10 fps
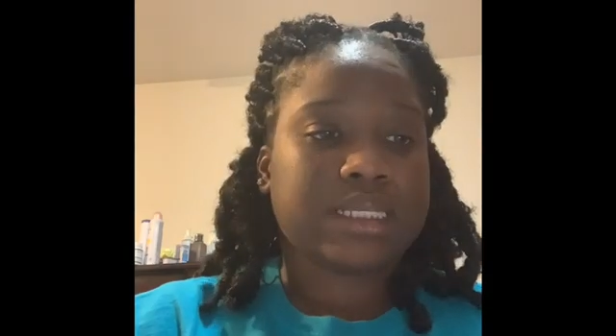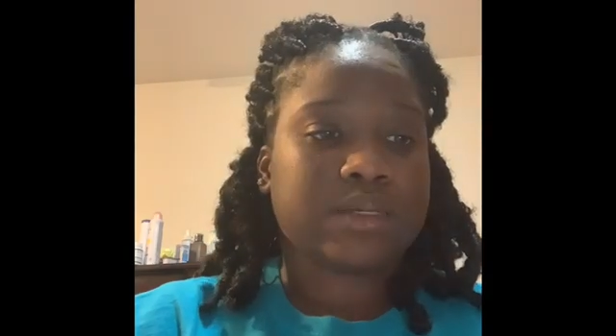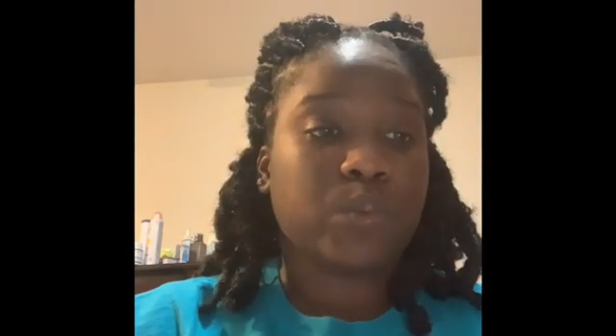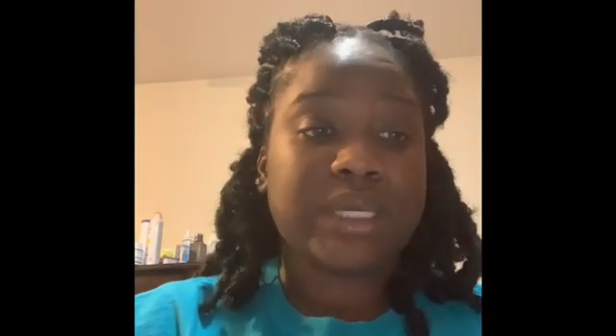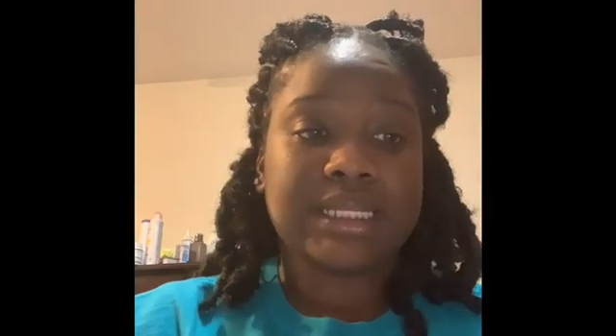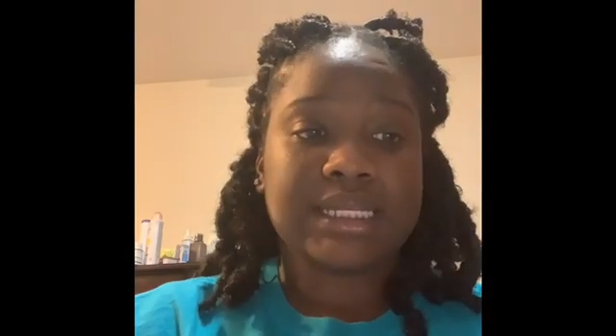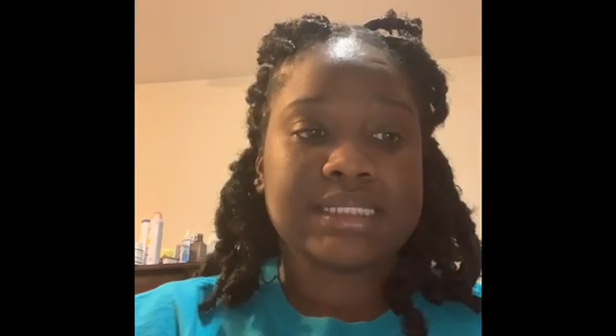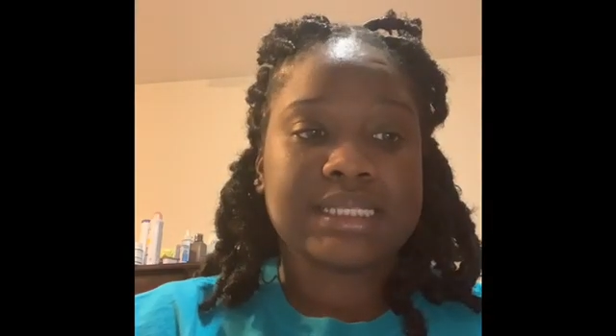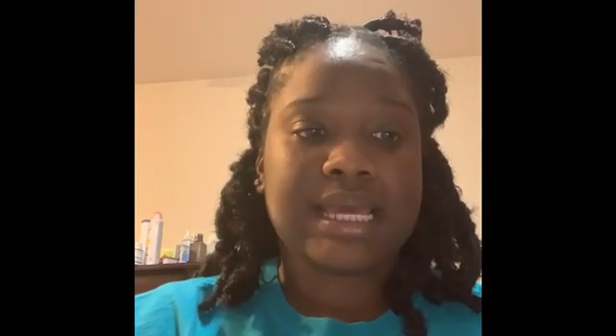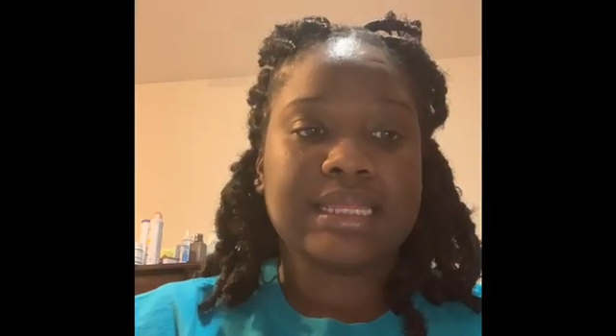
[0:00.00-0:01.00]
weakness,
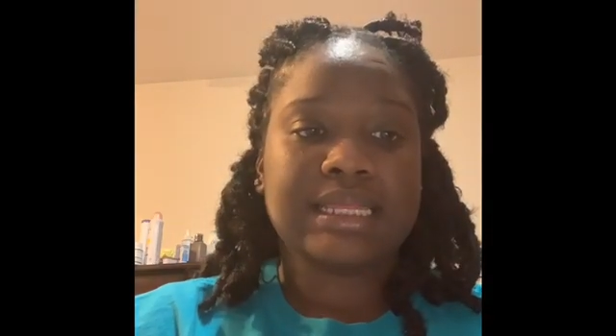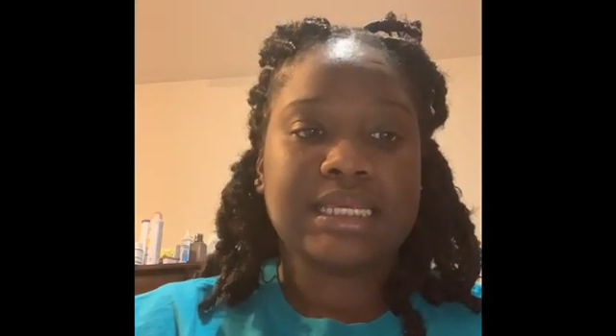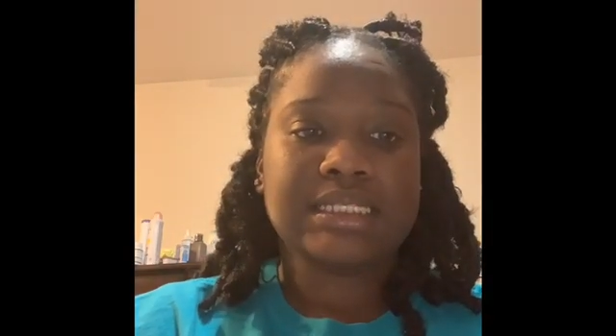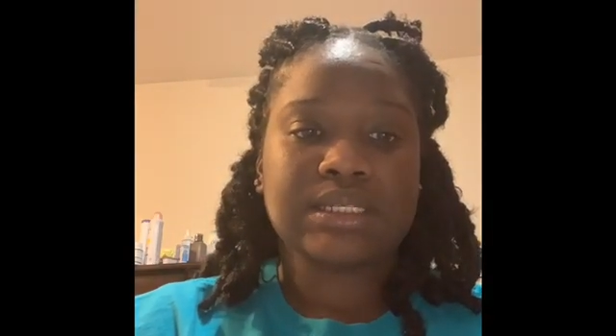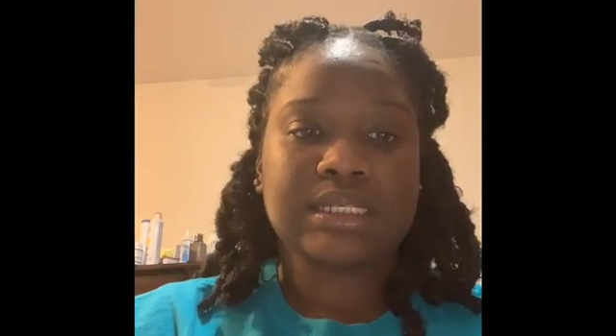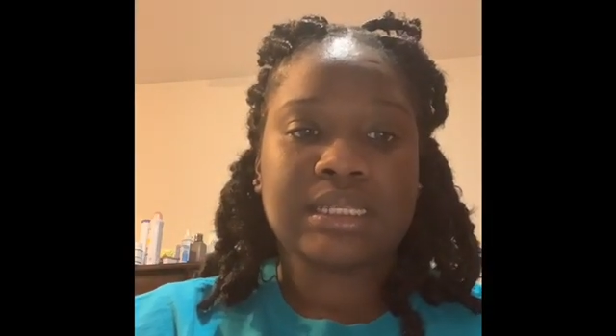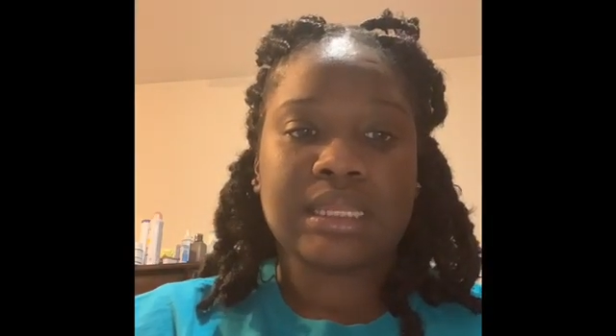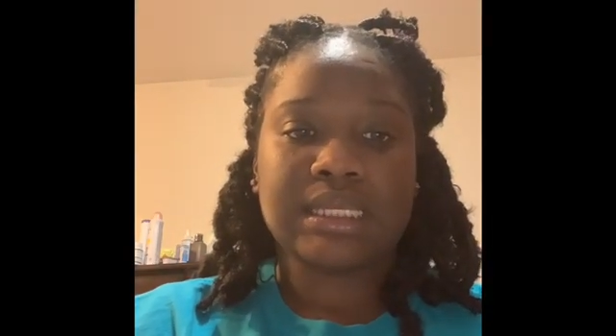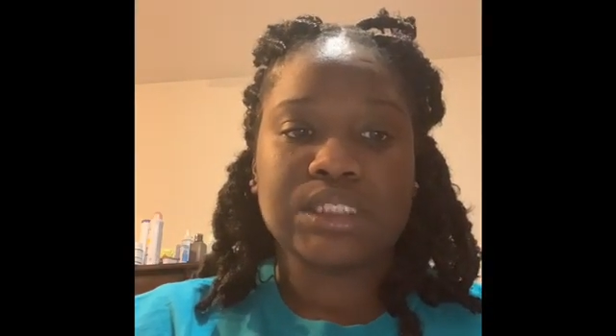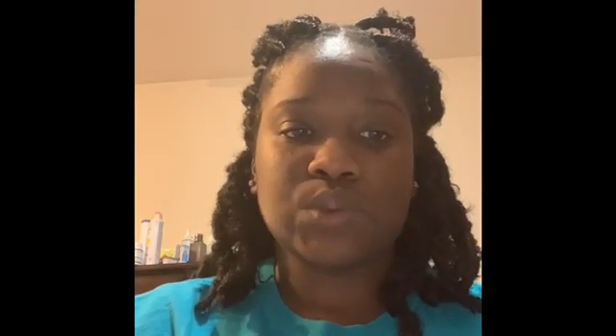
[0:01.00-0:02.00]
and these are
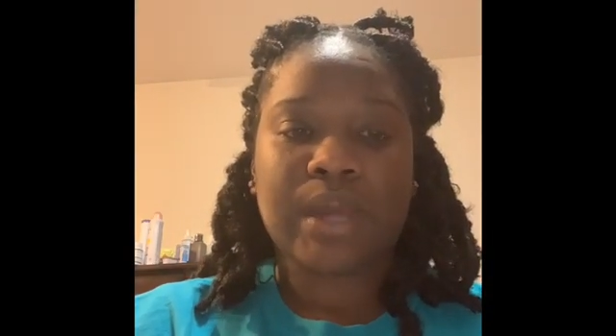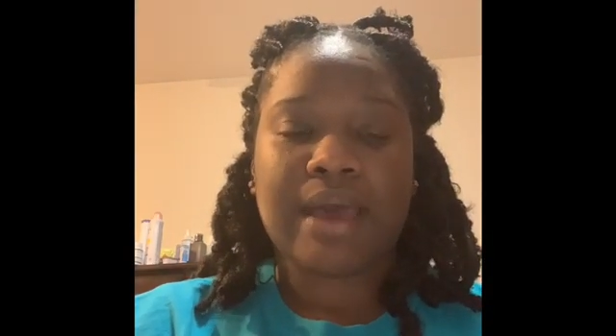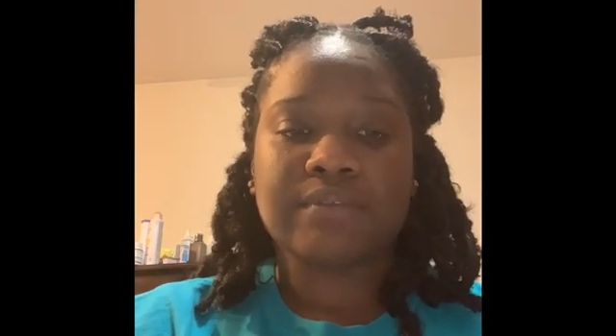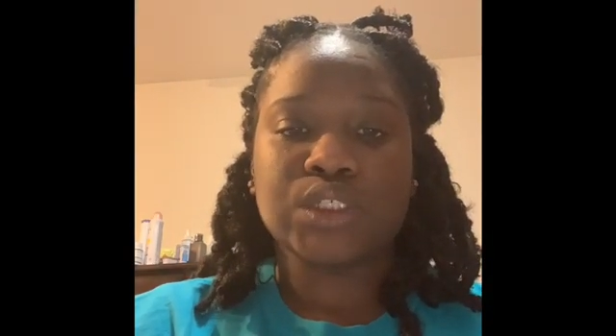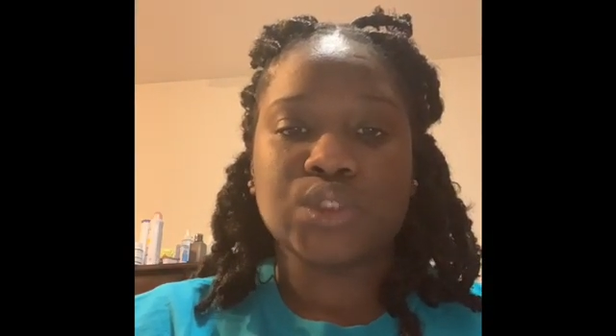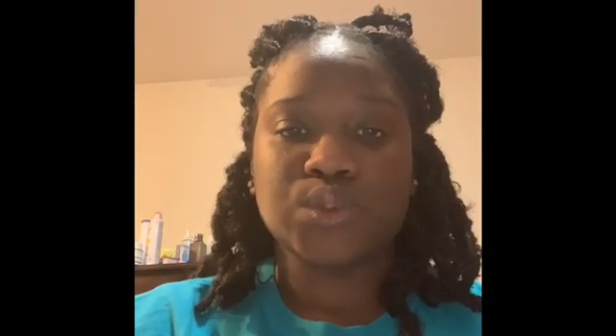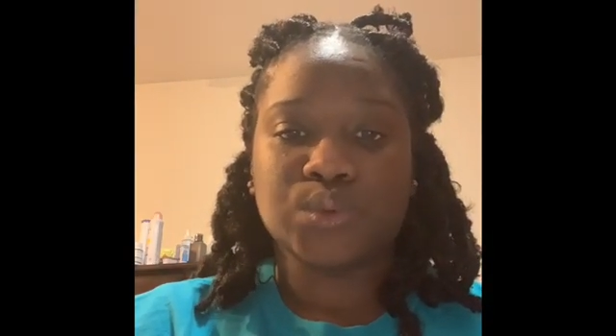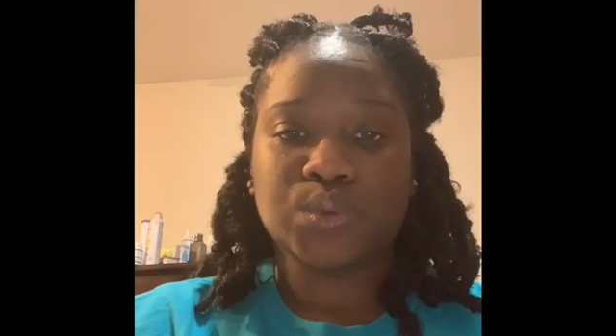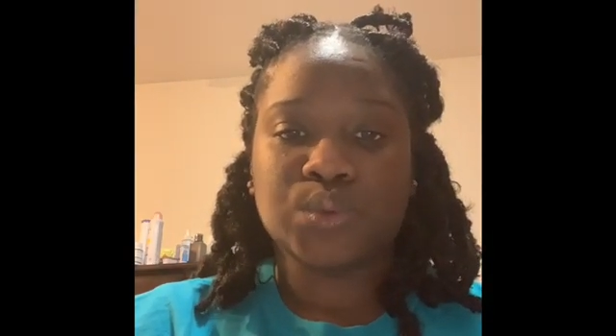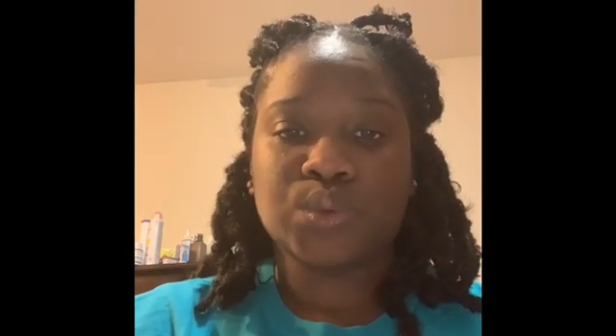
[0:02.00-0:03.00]
things you have to
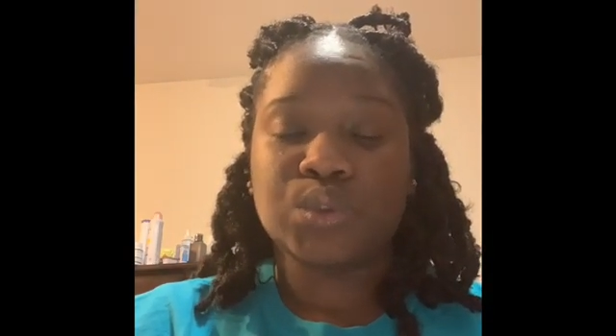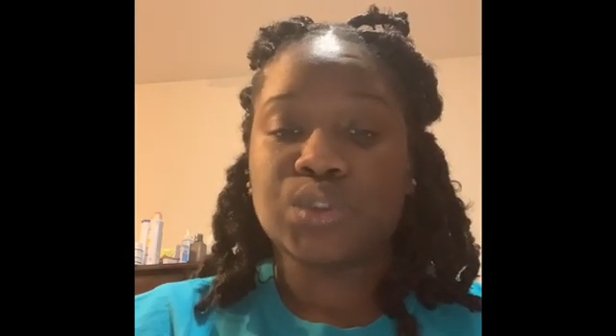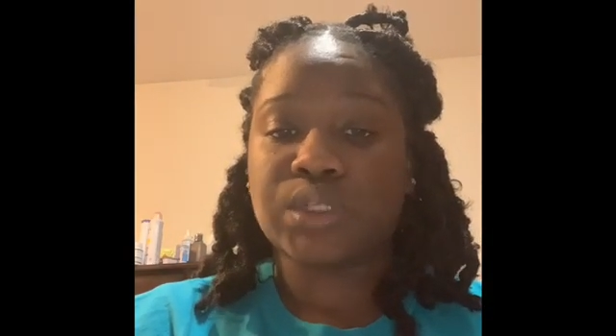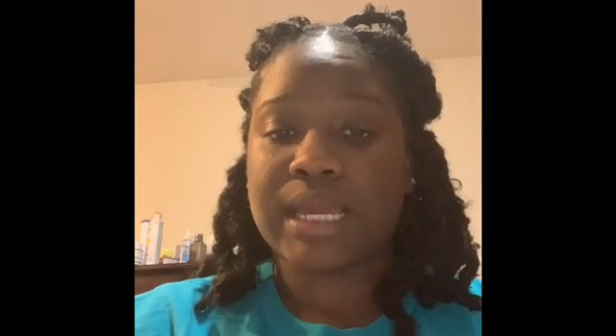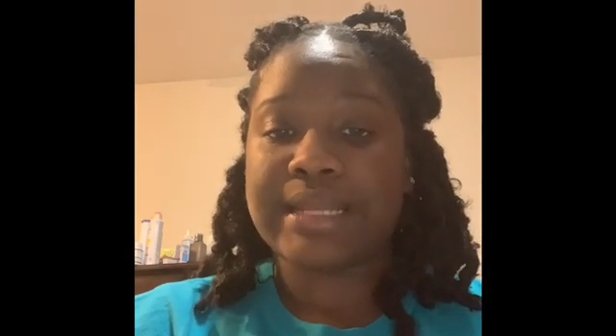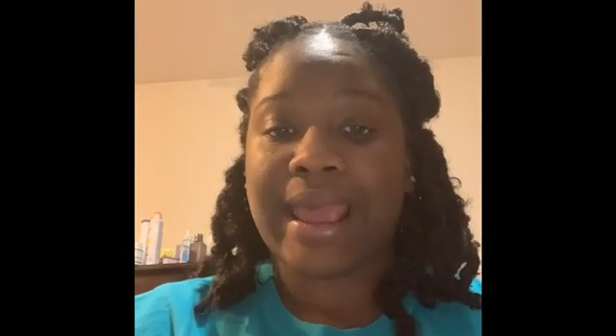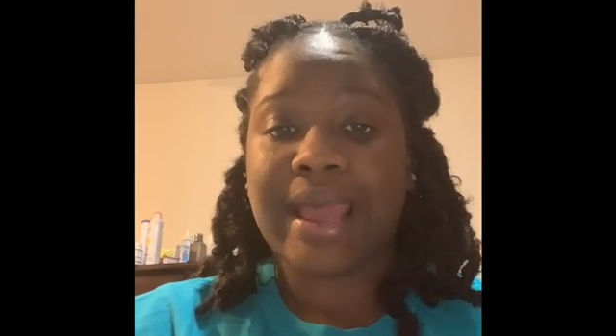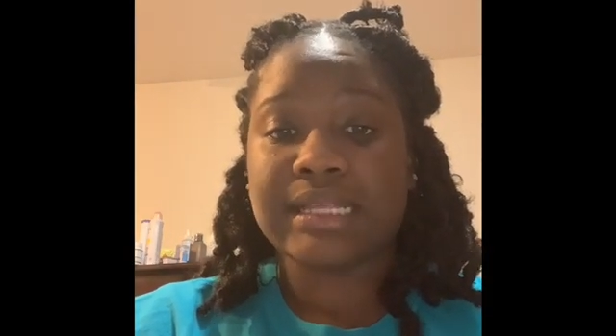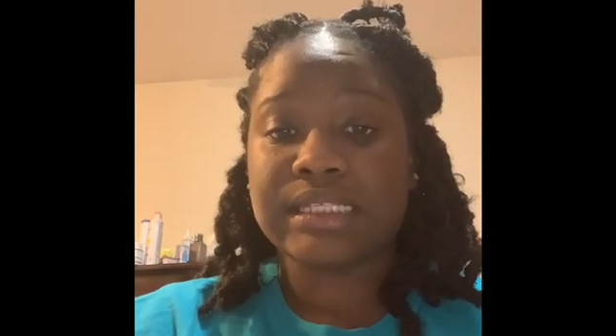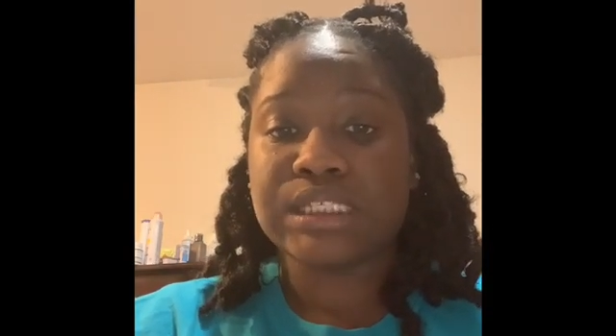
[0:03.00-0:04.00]
do to
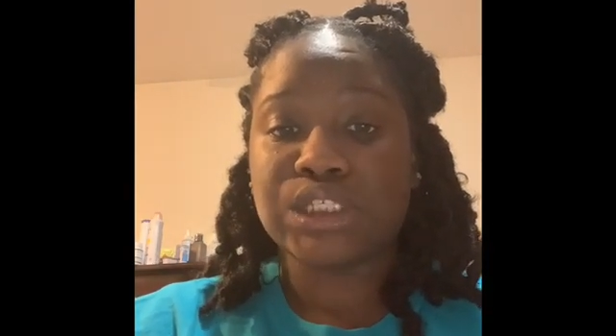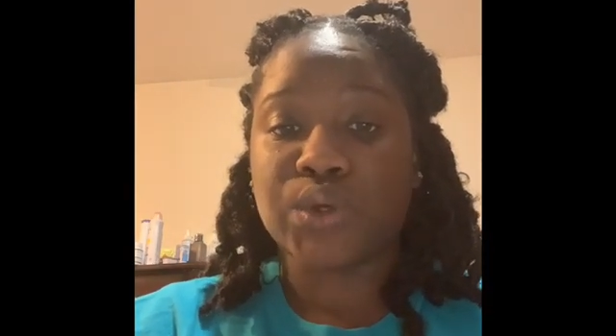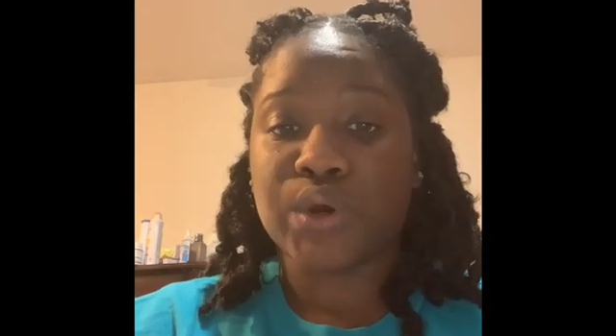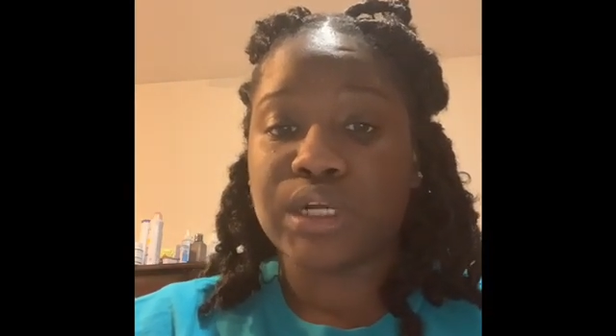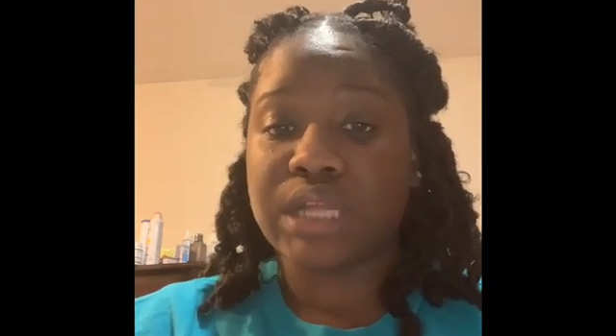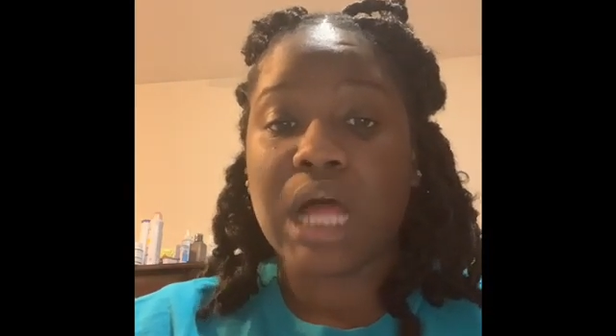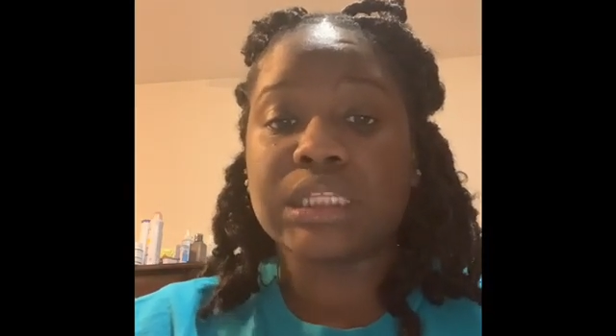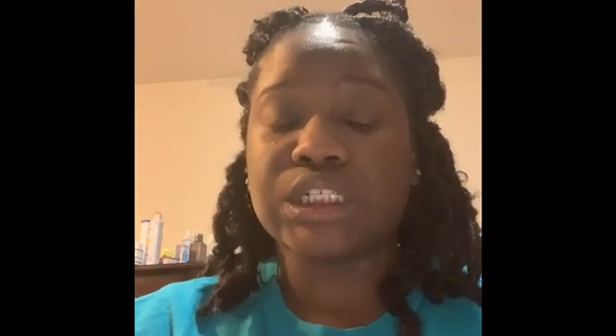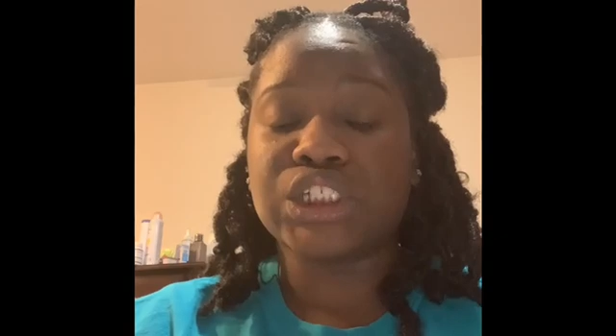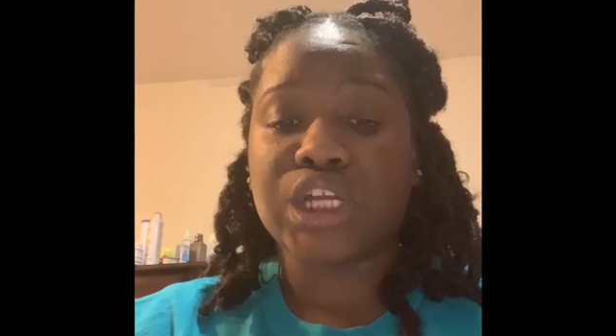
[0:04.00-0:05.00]
enhance your
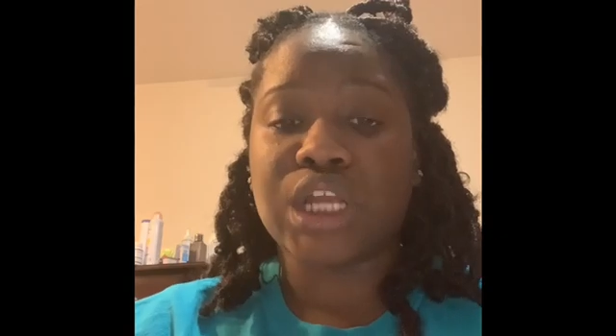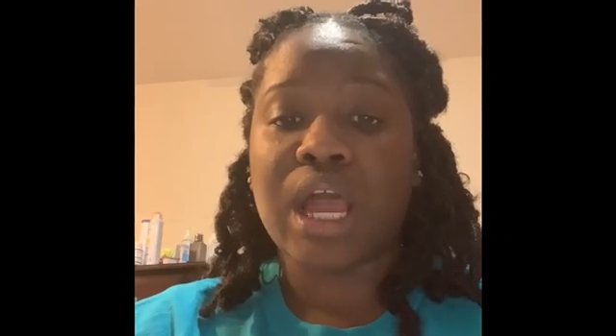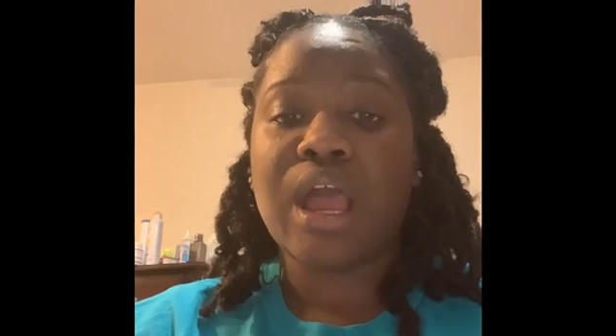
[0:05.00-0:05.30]
knowledge on